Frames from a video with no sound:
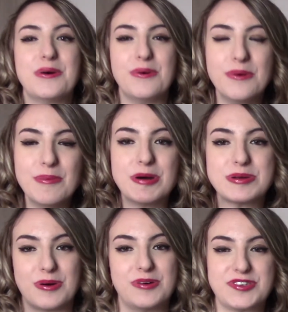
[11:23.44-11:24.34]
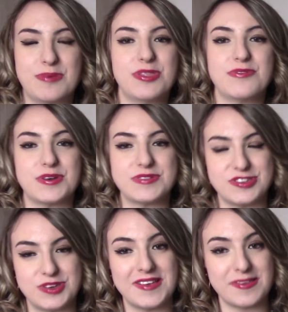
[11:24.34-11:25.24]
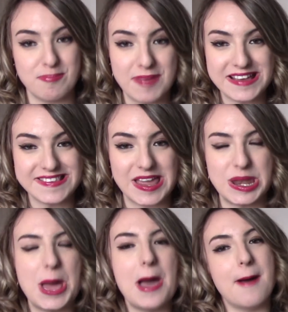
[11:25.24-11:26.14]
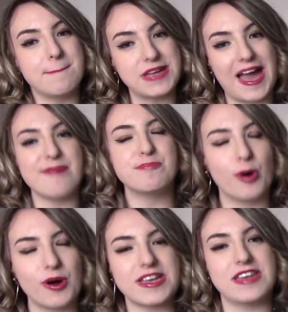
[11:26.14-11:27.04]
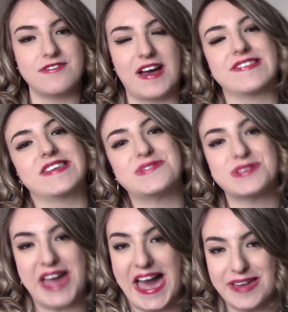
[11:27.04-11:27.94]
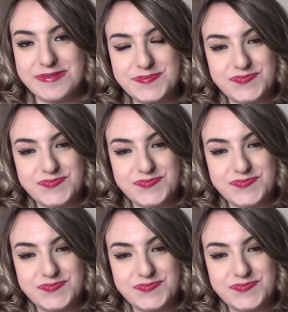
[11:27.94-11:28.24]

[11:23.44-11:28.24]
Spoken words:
oh my god, some of the food this year is amazing. But yeah, book in advance if you can.